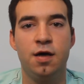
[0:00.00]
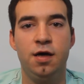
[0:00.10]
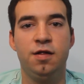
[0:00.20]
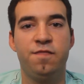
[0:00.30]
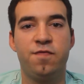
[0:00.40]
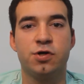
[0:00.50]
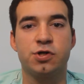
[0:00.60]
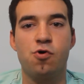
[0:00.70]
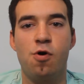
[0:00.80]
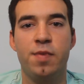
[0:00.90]
in the
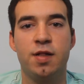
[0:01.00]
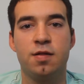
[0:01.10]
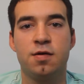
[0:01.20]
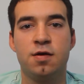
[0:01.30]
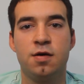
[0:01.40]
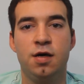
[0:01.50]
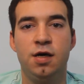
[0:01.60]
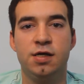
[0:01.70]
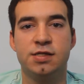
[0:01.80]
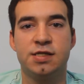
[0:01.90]
first comment
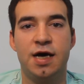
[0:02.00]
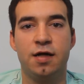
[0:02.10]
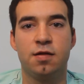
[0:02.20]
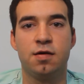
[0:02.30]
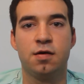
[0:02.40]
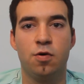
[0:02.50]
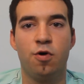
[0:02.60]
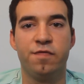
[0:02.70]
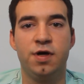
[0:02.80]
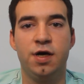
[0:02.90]
instead
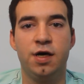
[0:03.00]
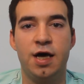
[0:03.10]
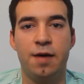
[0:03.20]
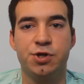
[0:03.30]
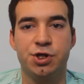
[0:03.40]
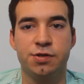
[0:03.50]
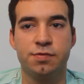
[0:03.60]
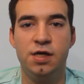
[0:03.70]
of the caption.